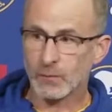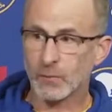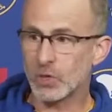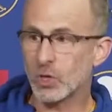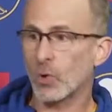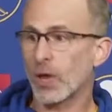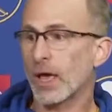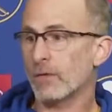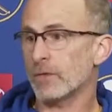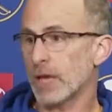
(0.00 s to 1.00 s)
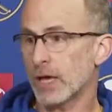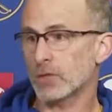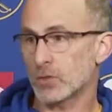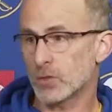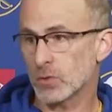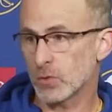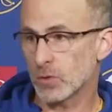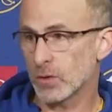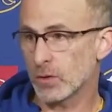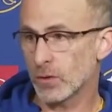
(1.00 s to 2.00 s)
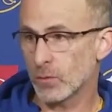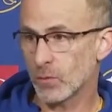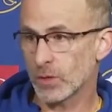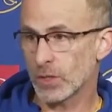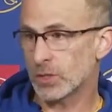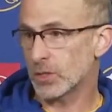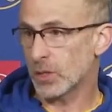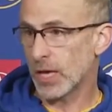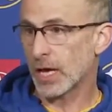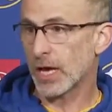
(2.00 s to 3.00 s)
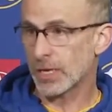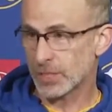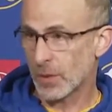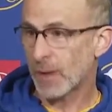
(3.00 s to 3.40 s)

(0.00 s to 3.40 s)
we don't have the answers. So, we can still hang on to some